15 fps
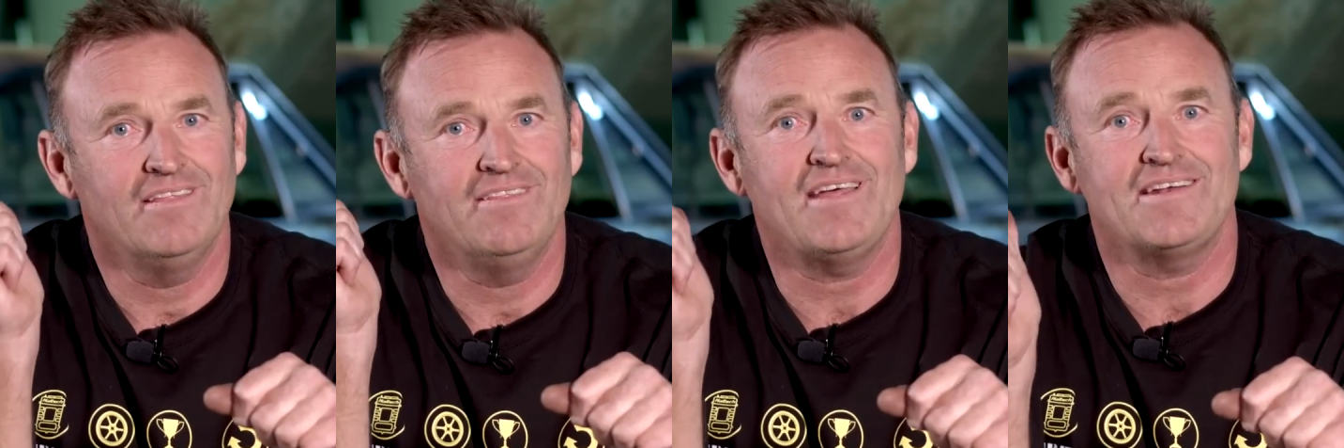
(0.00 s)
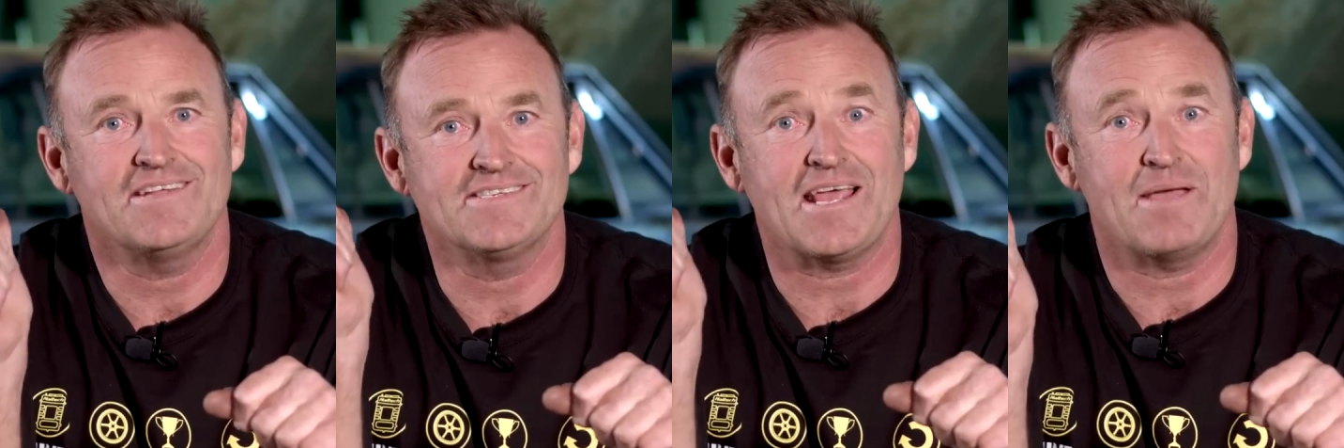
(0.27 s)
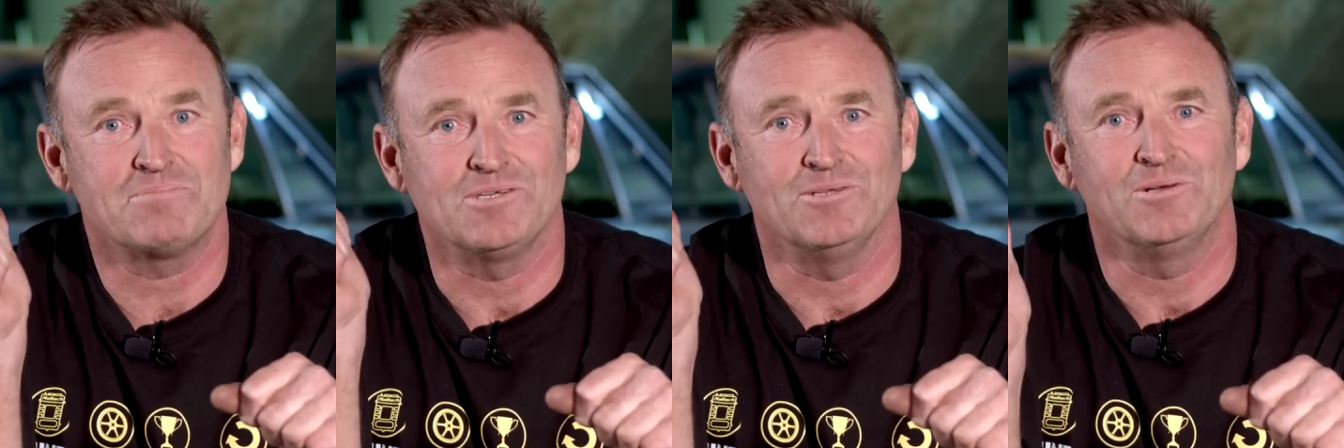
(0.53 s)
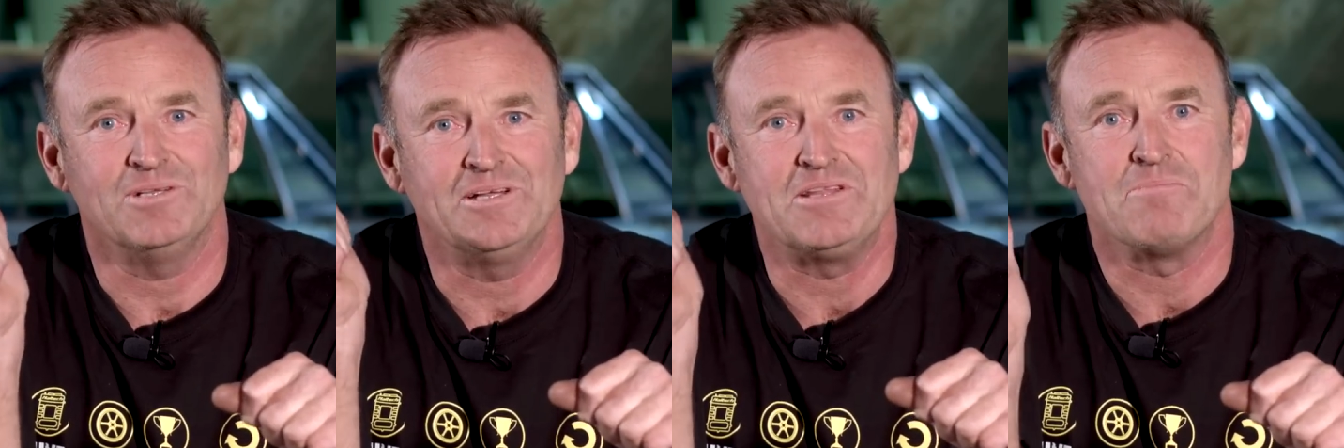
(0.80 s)
that is
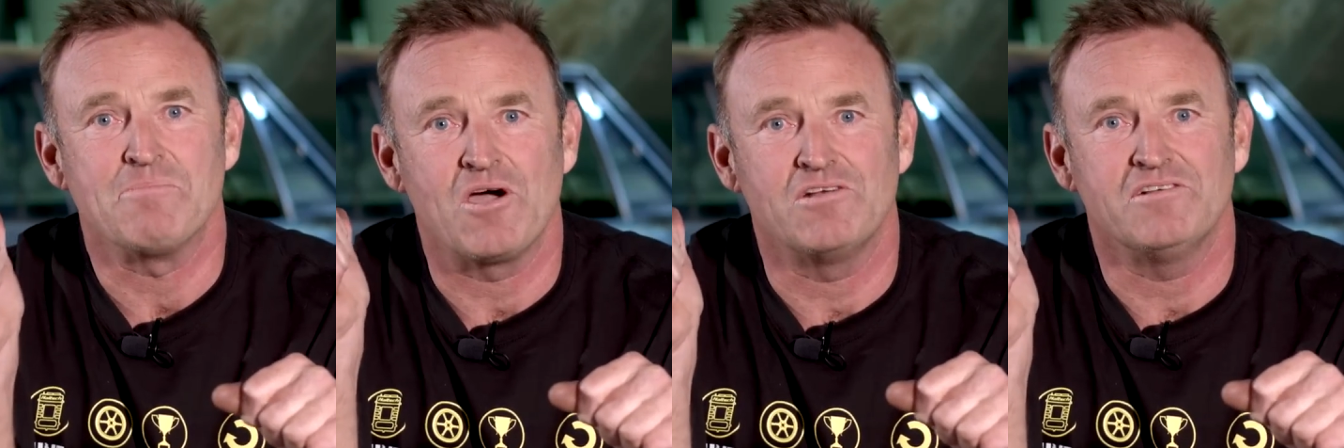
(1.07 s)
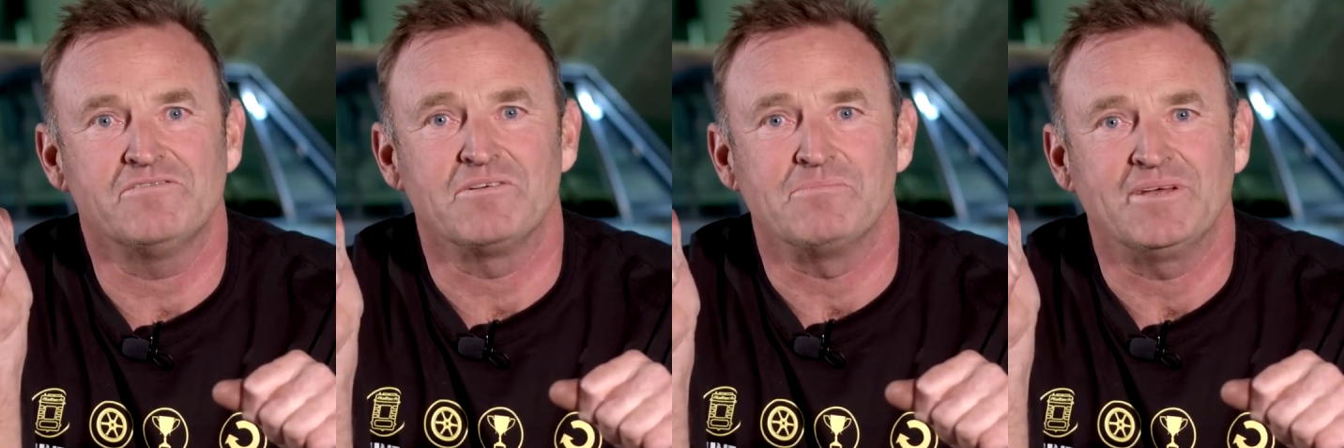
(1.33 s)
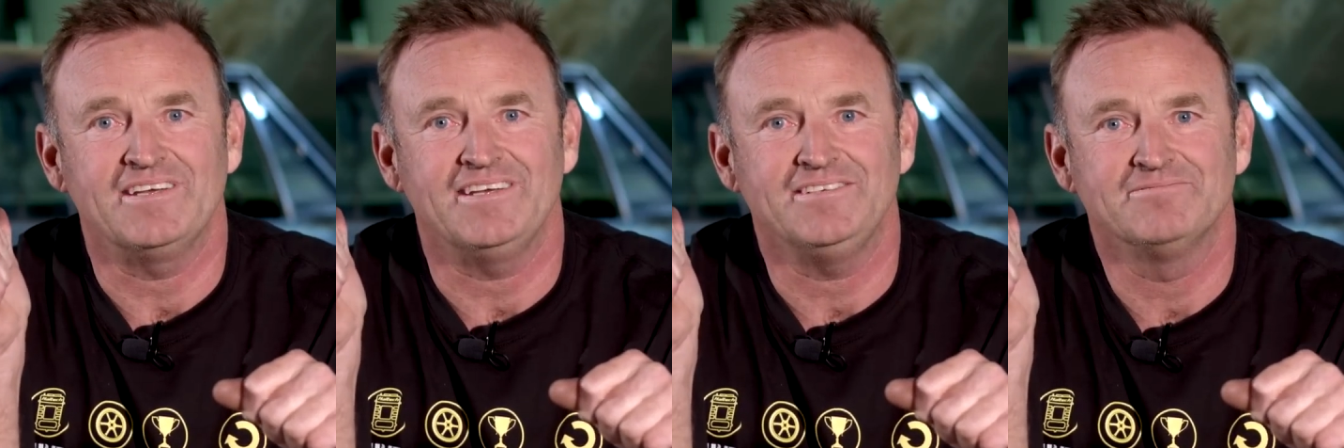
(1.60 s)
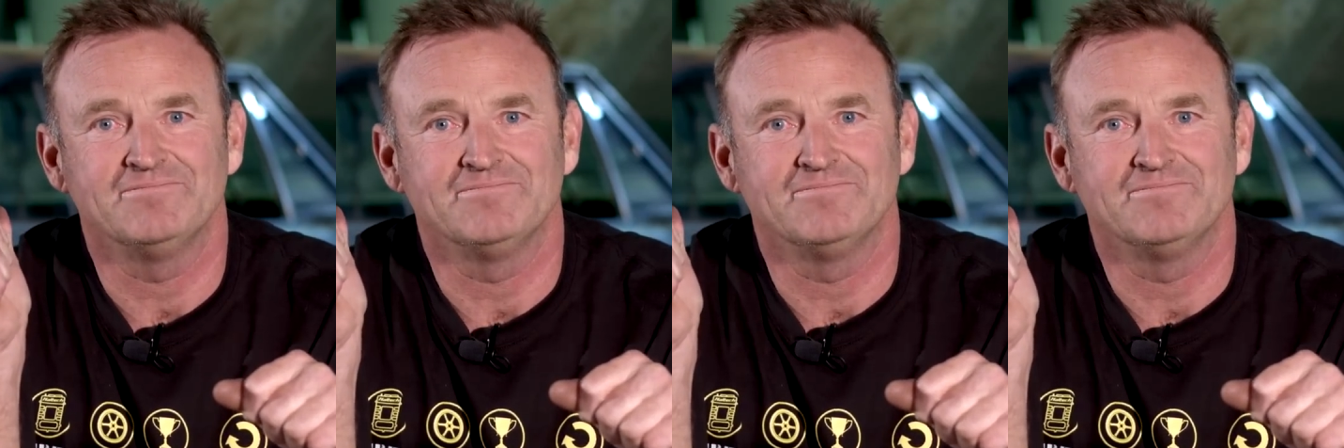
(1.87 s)
absolutely the motor for me.